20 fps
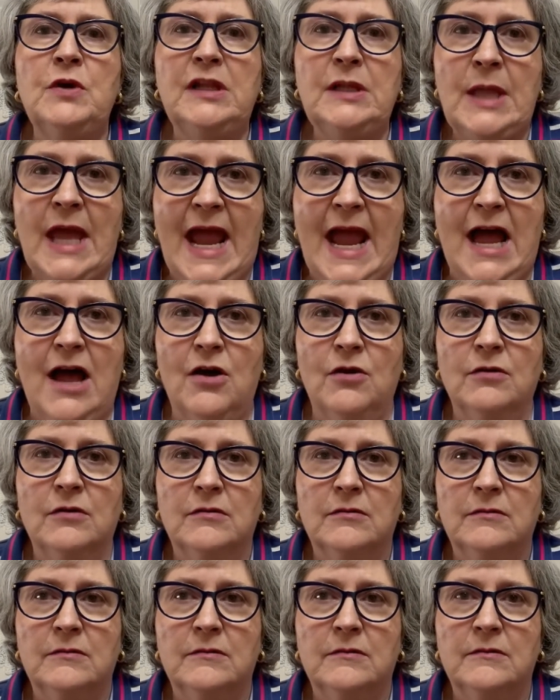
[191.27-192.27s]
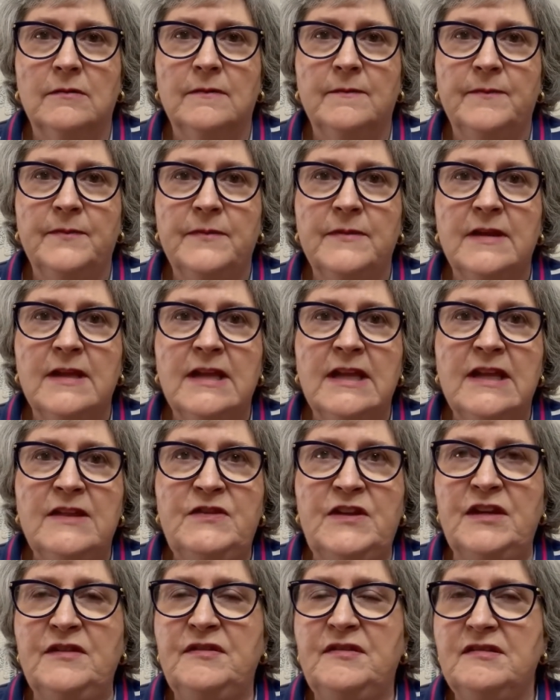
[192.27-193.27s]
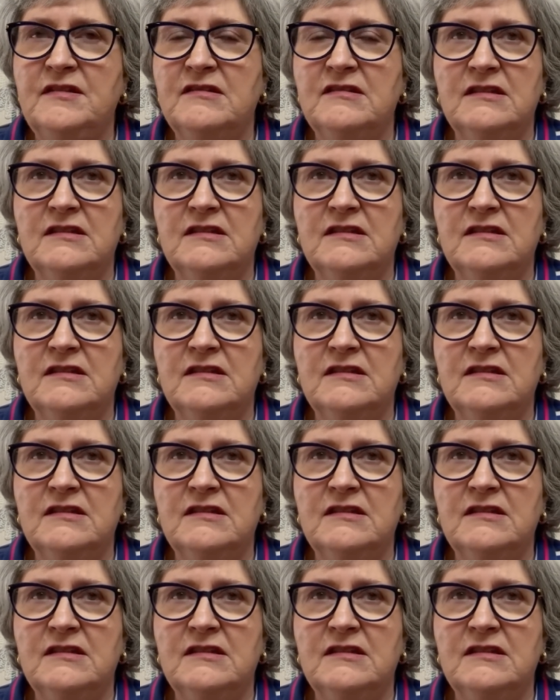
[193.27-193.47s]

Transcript: allow this